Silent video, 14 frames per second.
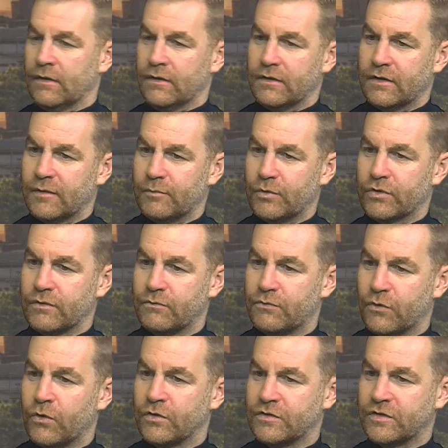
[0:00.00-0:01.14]
you know, I'm looking
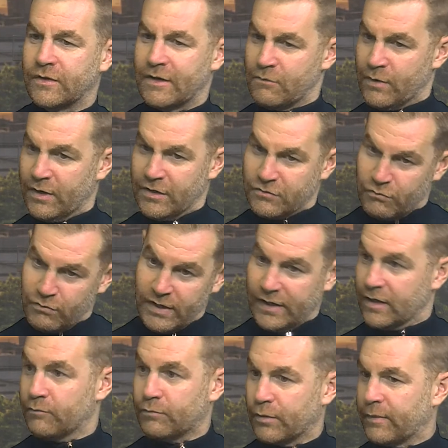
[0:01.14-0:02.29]
forward to it when he's really
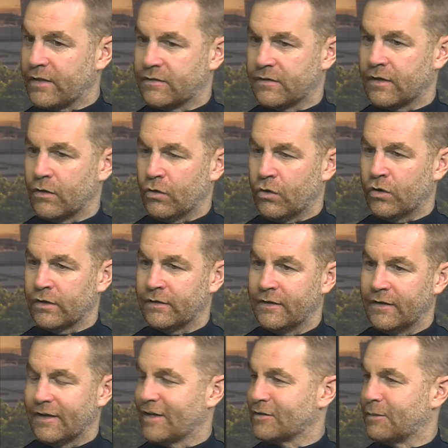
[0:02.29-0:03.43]
implemented it all and
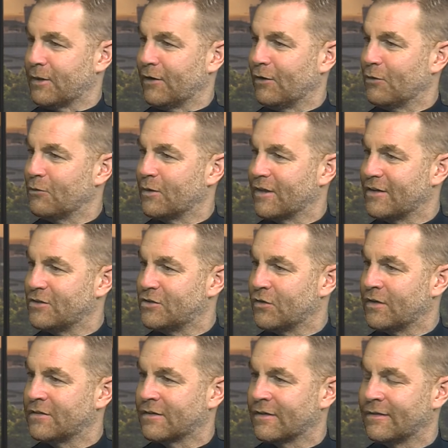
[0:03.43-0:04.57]
has a bit of luck with
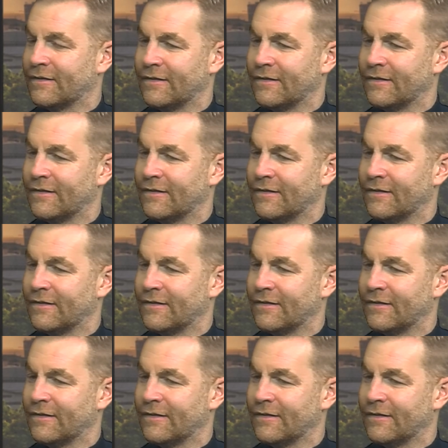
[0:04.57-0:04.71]
injuries, and